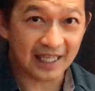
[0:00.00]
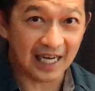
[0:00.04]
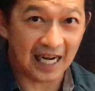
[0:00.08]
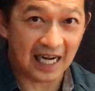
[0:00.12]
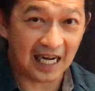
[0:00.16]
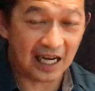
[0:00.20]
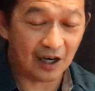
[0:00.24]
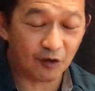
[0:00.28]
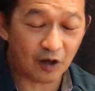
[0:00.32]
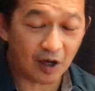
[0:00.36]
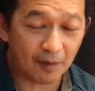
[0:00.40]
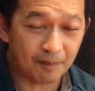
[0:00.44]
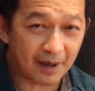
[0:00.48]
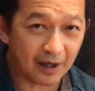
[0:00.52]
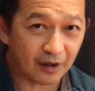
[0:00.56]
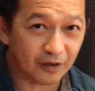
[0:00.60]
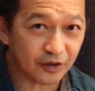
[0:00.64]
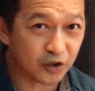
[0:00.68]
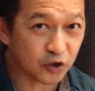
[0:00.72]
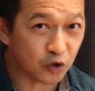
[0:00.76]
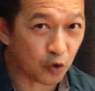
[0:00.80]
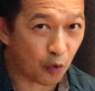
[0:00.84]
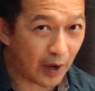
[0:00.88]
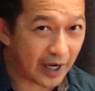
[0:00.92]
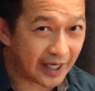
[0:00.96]
how
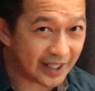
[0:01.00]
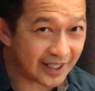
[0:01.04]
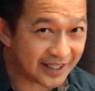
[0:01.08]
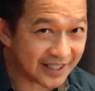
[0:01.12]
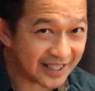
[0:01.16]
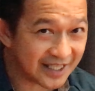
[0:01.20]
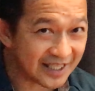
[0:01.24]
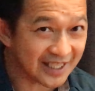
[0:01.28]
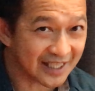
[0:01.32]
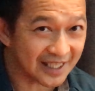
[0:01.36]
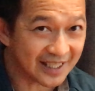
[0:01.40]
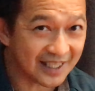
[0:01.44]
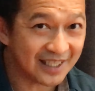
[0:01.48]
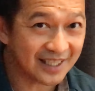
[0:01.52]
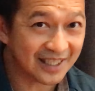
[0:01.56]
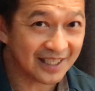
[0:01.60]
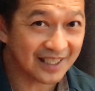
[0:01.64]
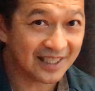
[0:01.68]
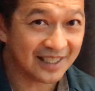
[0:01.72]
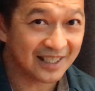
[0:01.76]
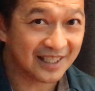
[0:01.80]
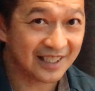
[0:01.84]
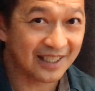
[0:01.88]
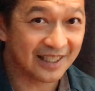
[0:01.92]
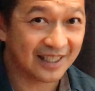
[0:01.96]
about 20
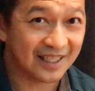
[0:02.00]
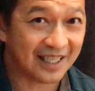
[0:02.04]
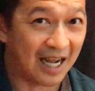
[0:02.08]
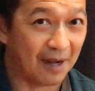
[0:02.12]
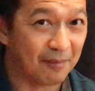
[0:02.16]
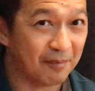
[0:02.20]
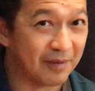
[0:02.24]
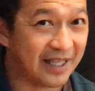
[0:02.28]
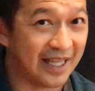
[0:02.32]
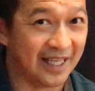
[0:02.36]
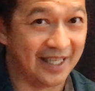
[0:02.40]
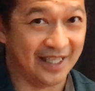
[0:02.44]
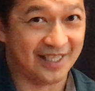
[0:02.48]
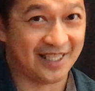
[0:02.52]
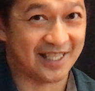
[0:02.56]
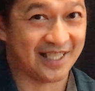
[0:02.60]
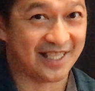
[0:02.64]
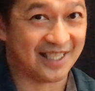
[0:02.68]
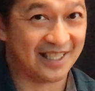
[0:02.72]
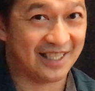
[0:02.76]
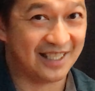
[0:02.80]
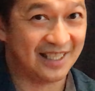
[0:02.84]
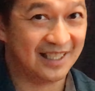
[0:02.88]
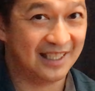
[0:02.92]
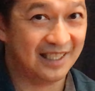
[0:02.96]

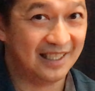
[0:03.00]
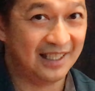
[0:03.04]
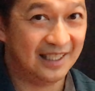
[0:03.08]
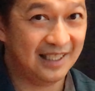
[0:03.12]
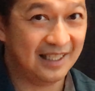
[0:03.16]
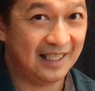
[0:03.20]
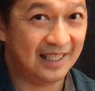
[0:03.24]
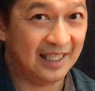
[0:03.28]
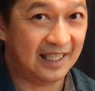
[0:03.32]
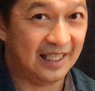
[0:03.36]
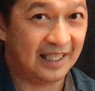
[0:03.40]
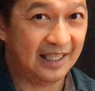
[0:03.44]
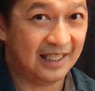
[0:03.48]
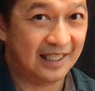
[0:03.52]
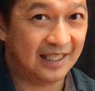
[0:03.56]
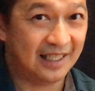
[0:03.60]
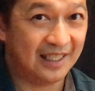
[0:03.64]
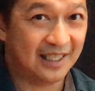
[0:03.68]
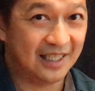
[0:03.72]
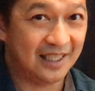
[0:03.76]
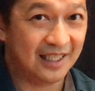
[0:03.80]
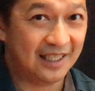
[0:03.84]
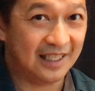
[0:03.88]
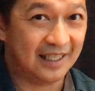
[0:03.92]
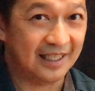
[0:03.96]
cupcakes?
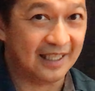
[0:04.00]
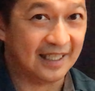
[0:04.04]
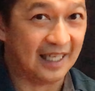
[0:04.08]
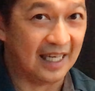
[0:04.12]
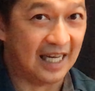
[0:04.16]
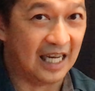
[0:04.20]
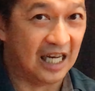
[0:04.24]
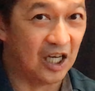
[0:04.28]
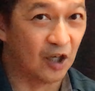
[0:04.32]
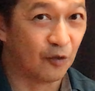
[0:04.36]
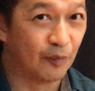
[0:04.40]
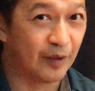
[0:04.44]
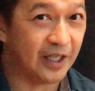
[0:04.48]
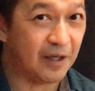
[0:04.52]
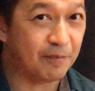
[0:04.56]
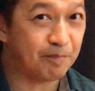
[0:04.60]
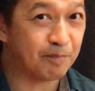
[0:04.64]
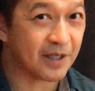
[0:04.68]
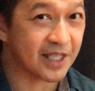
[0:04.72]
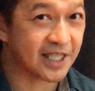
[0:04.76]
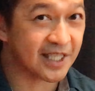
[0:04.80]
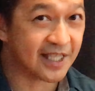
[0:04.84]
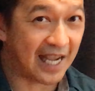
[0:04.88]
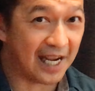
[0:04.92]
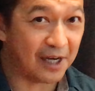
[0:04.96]
How many
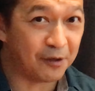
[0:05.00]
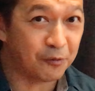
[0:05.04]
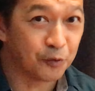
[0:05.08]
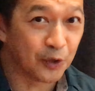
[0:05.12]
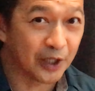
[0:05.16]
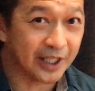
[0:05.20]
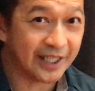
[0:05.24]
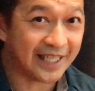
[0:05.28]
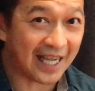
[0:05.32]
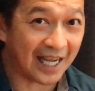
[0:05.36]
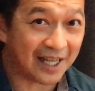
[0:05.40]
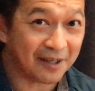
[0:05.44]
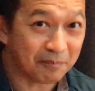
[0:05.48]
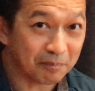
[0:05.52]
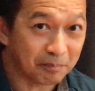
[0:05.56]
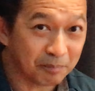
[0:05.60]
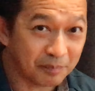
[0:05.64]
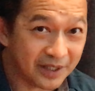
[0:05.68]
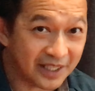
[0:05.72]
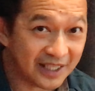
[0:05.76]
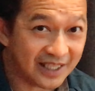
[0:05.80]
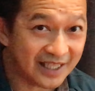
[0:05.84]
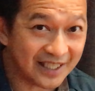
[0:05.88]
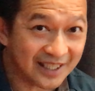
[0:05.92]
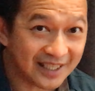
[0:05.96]
percent would that
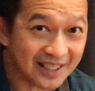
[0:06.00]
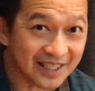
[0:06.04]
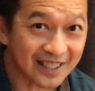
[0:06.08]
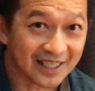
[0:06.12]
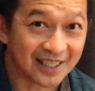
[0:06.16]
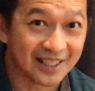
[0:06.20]
be?